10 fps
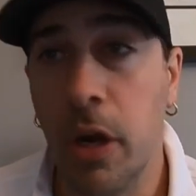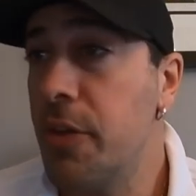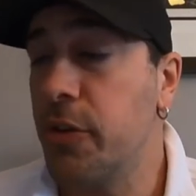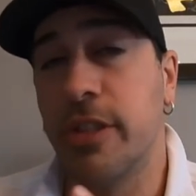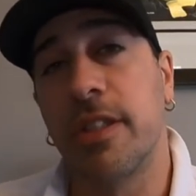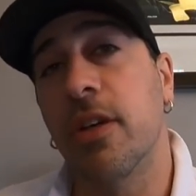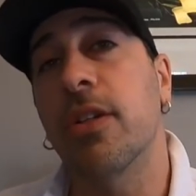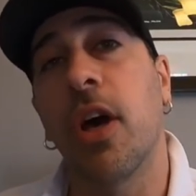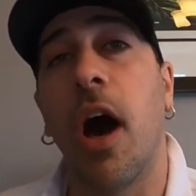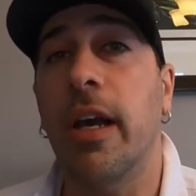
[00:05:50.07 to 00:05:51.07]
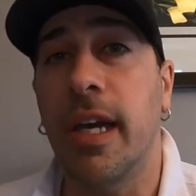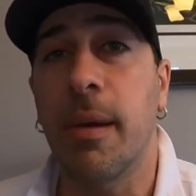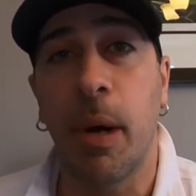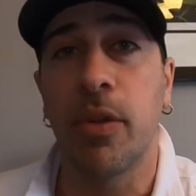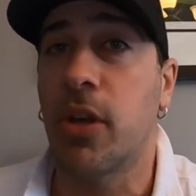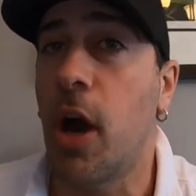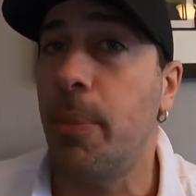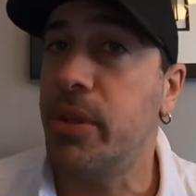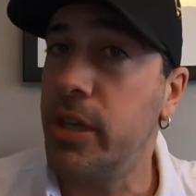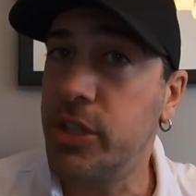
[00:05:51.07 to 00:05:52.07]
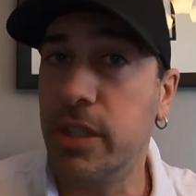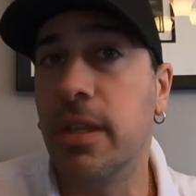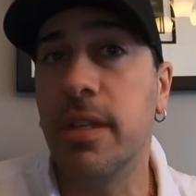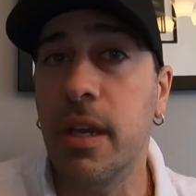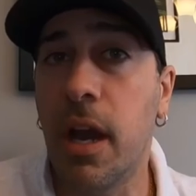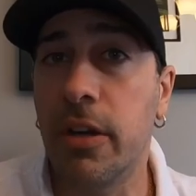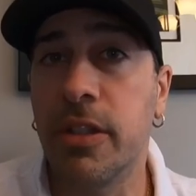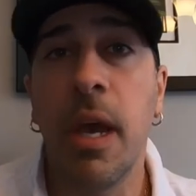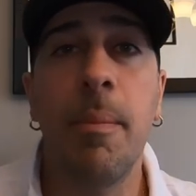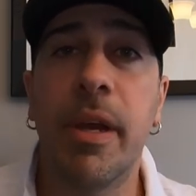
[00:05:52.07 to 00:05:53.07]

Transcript: They're still talking about the competition and the DRs